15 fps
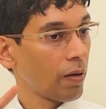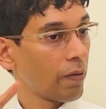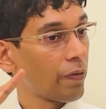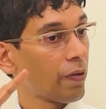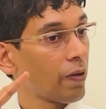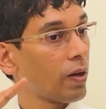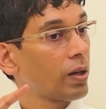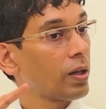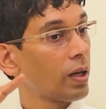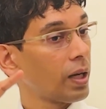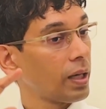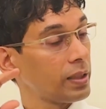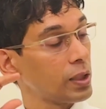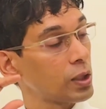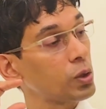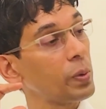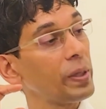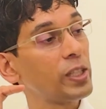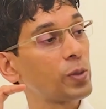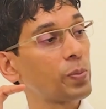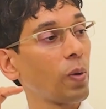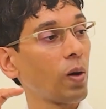for the sweet
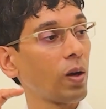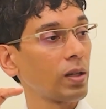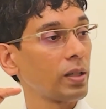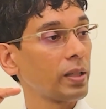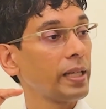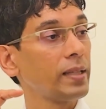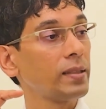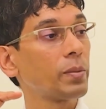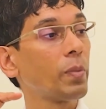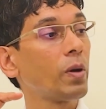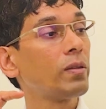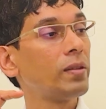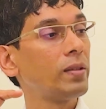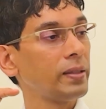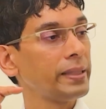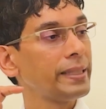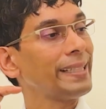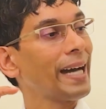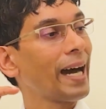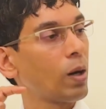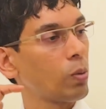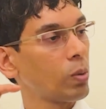spot is about 30
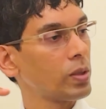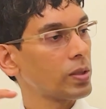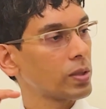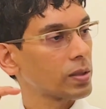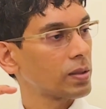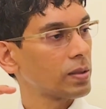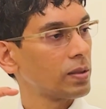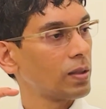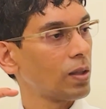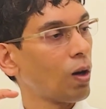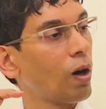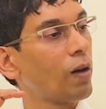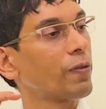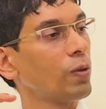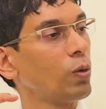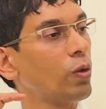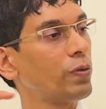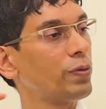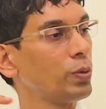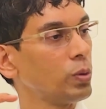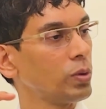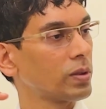hours of no
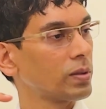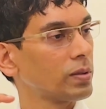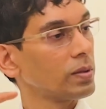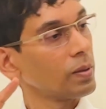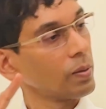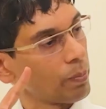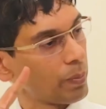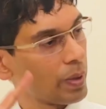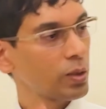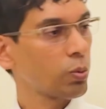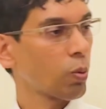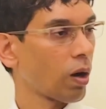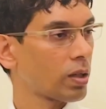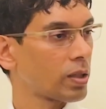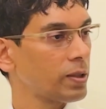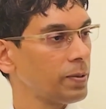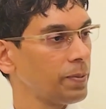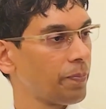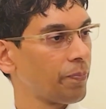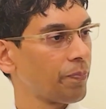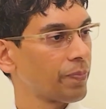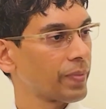food but water
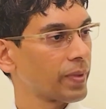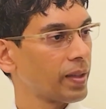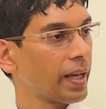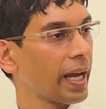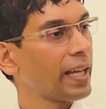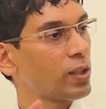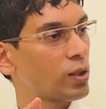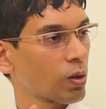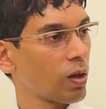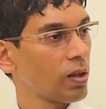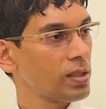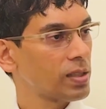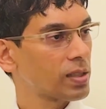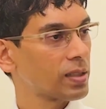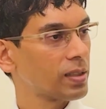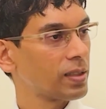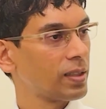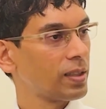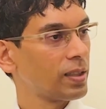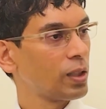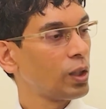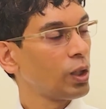and salts,
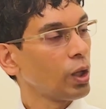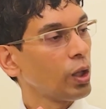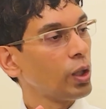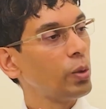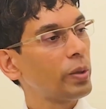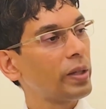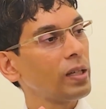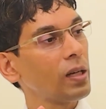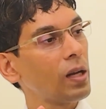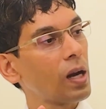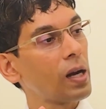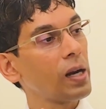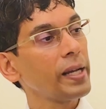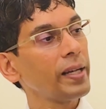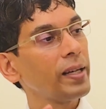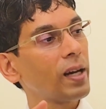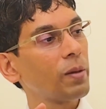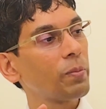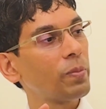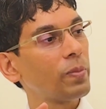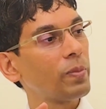you can clean up